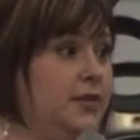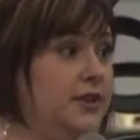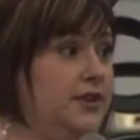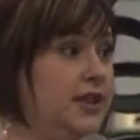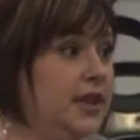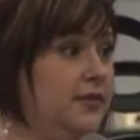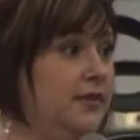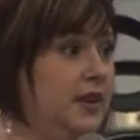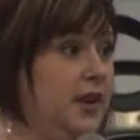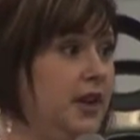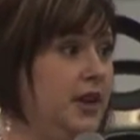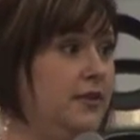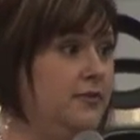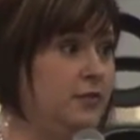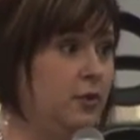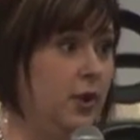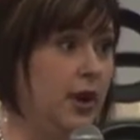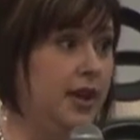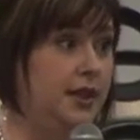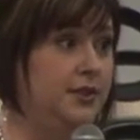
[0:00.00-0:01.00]
to receive an
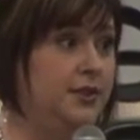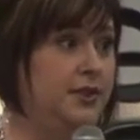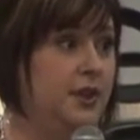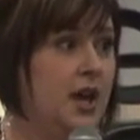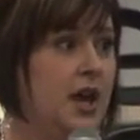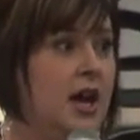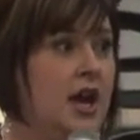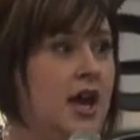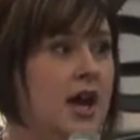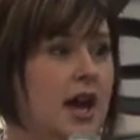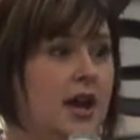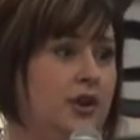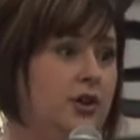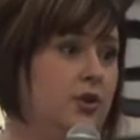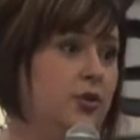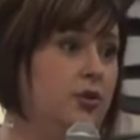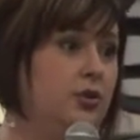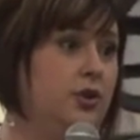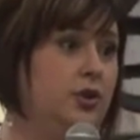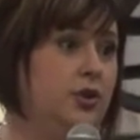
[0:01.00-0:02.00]
invoice?
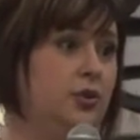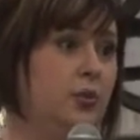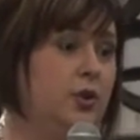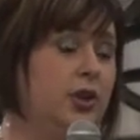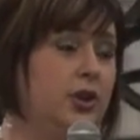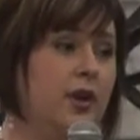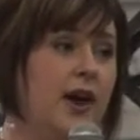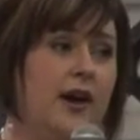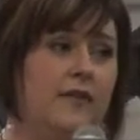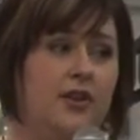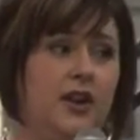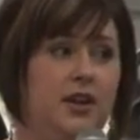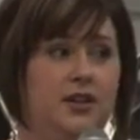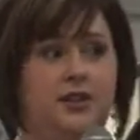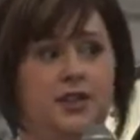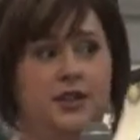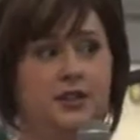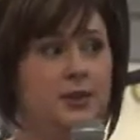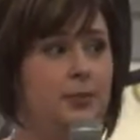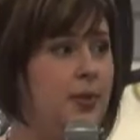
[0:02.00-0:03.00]
Will you have an
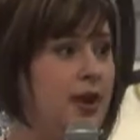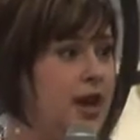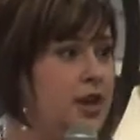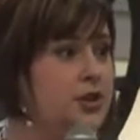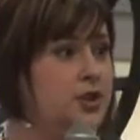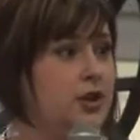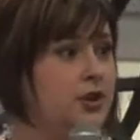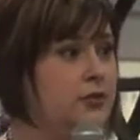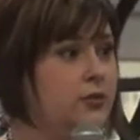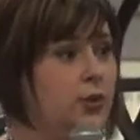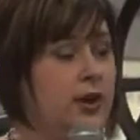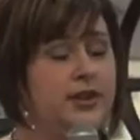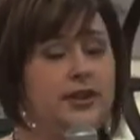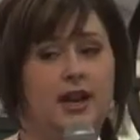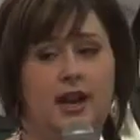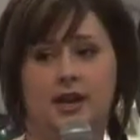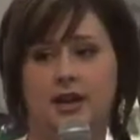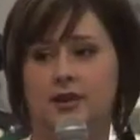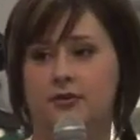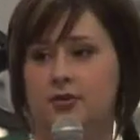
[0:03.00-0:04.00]
anticipation of what
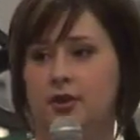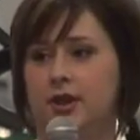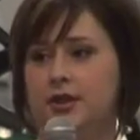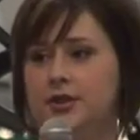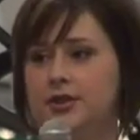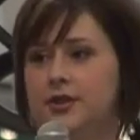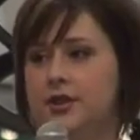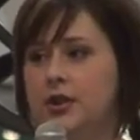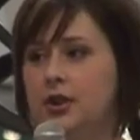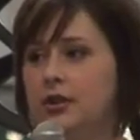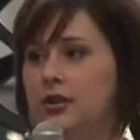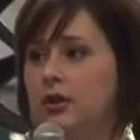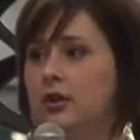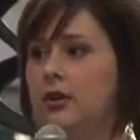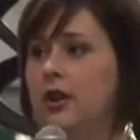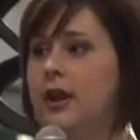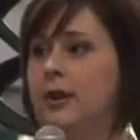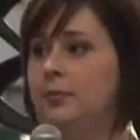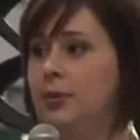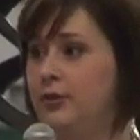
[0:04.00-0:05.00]
that invoice is going to
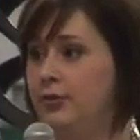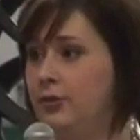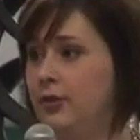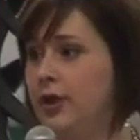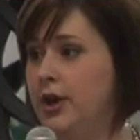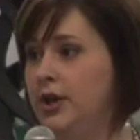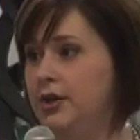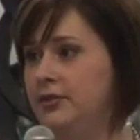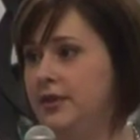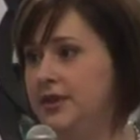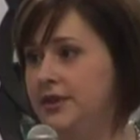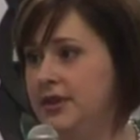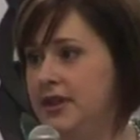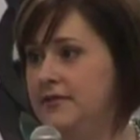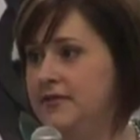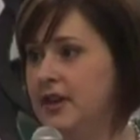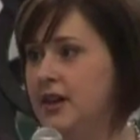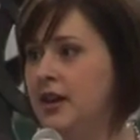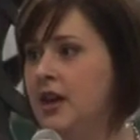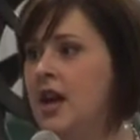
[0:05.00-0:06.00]
look like before you
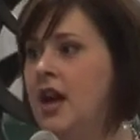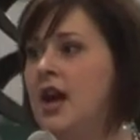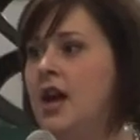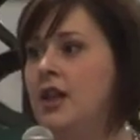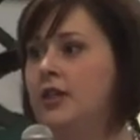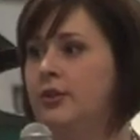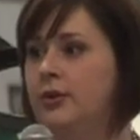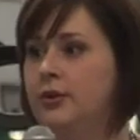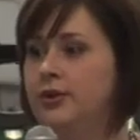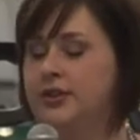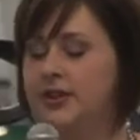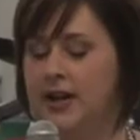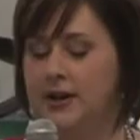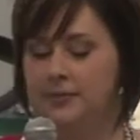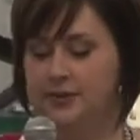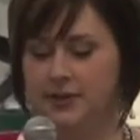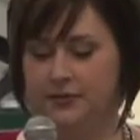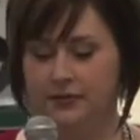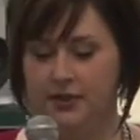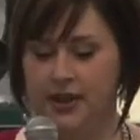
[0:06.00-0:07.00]
receive it? Those
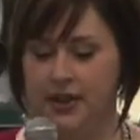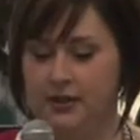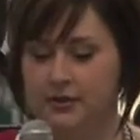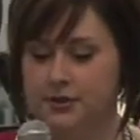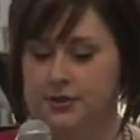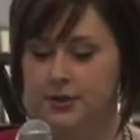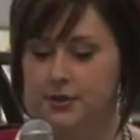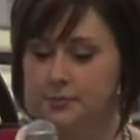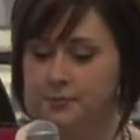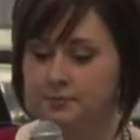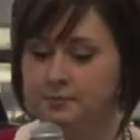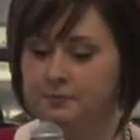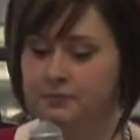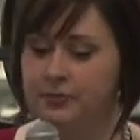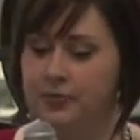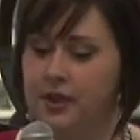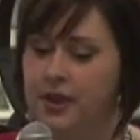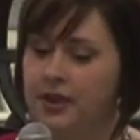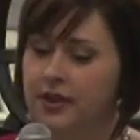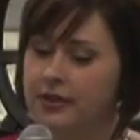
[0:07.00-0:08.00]
types of things.
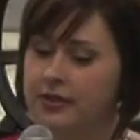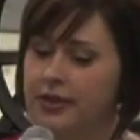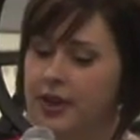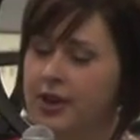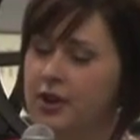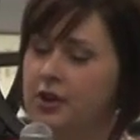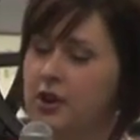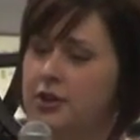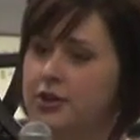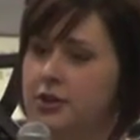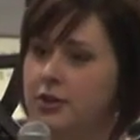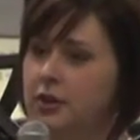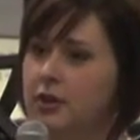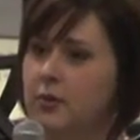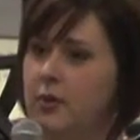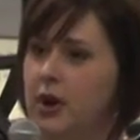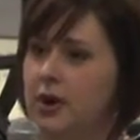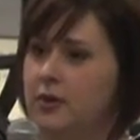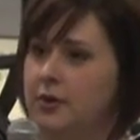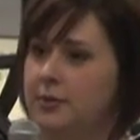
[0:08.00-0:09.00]
Then you're also going
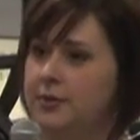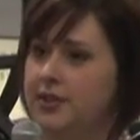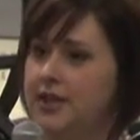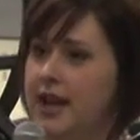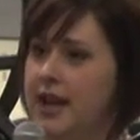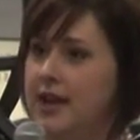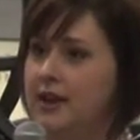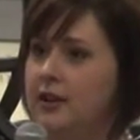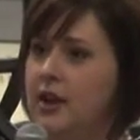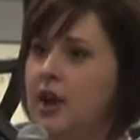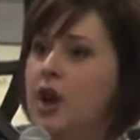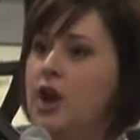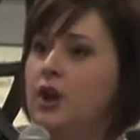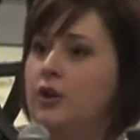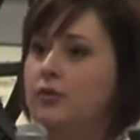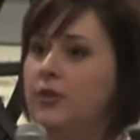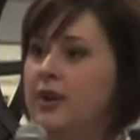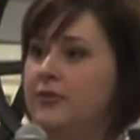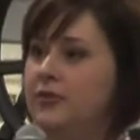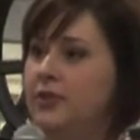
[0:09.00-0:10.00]
to want to obtain
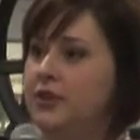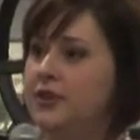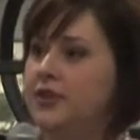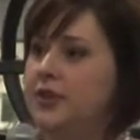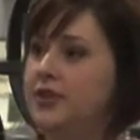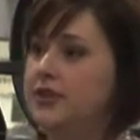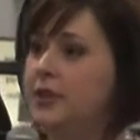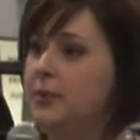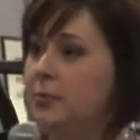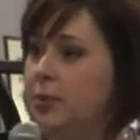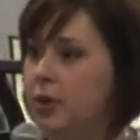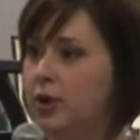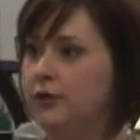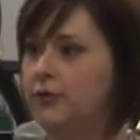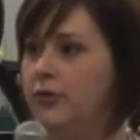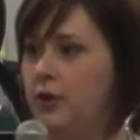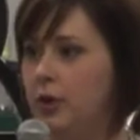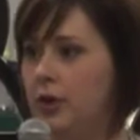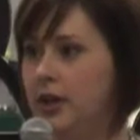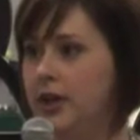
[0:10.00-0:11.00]
references and
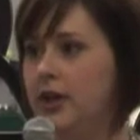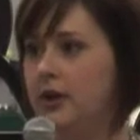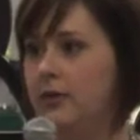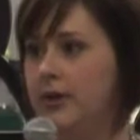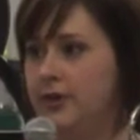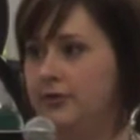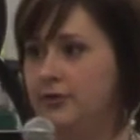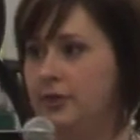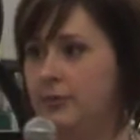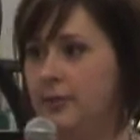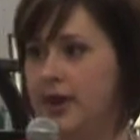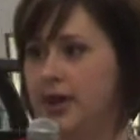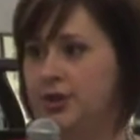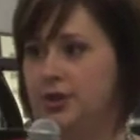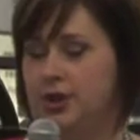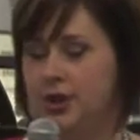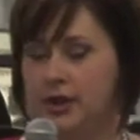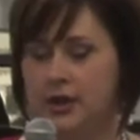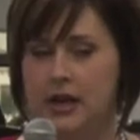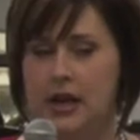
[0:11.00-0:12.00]
portfolio
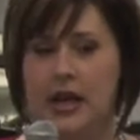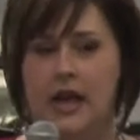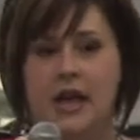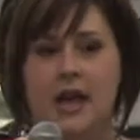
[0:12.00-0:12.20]
information.